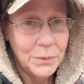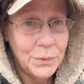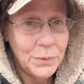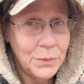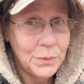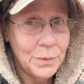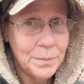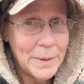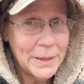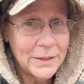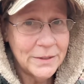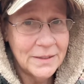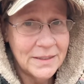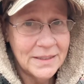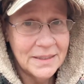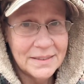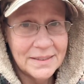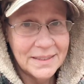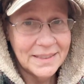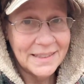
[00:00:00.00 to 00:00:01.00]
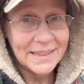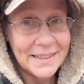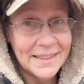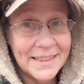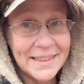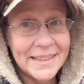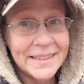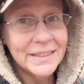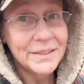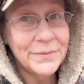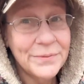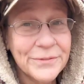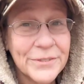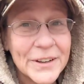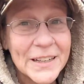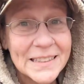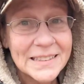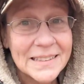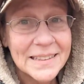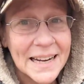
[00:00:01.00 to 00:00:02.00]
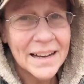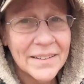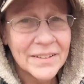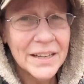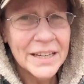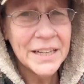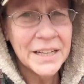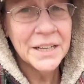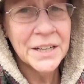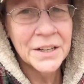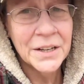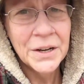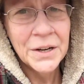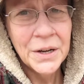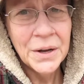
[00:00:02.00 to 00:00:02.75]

Oh, my goodness, it is freezing out here.